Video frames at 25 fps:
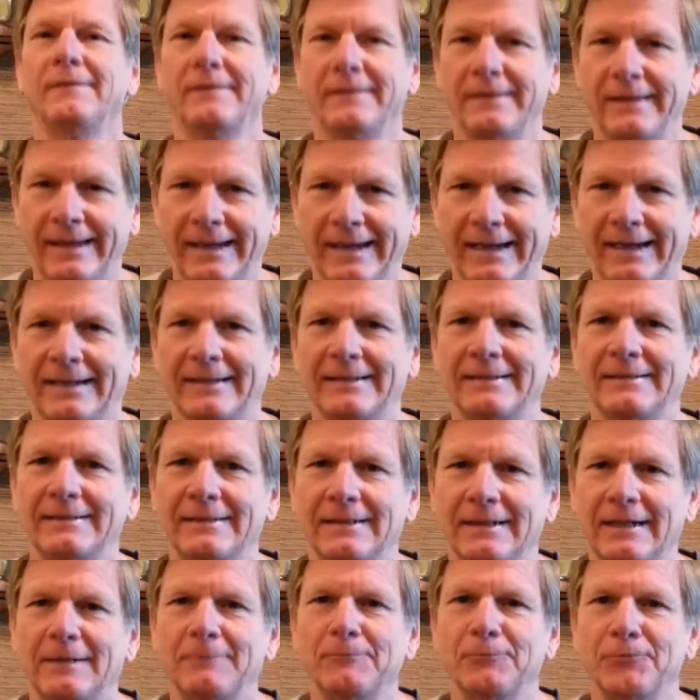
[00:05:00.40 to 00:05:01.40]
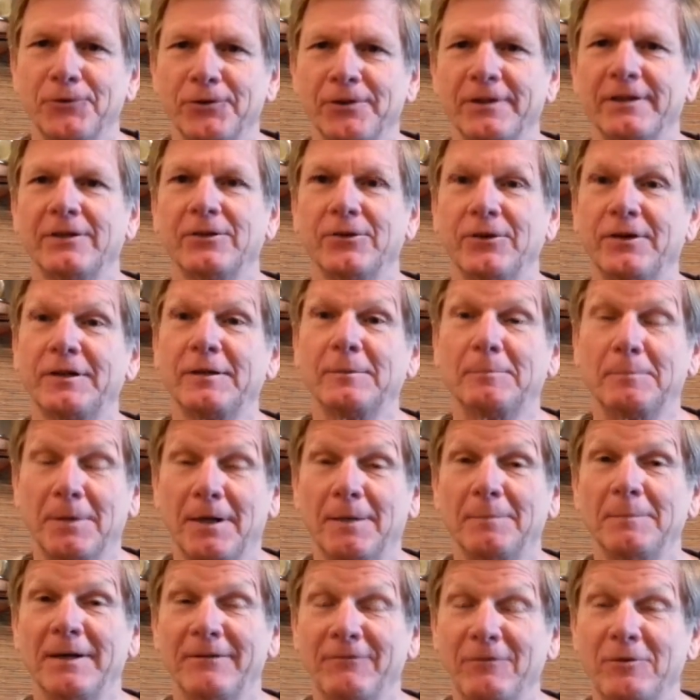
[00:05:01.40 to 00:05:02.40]
Yeah, I'm really going to
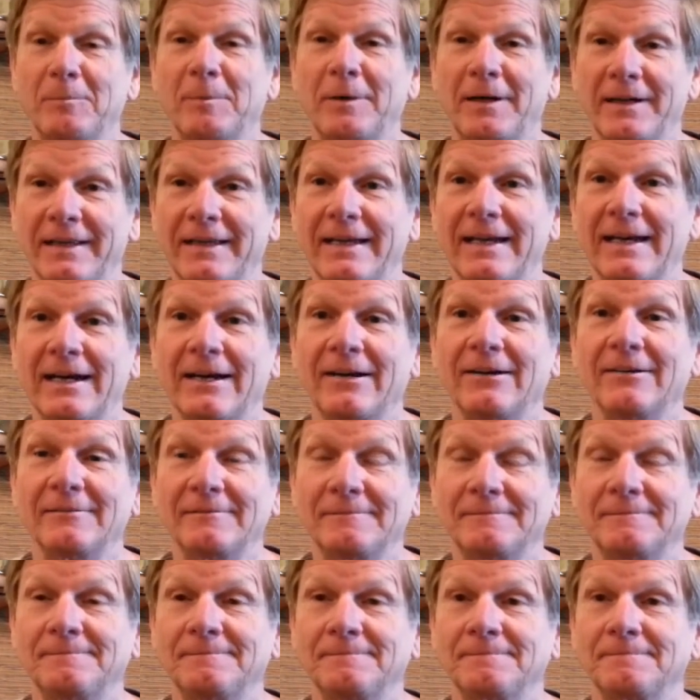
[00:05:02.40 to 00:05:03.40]
bum everybody out.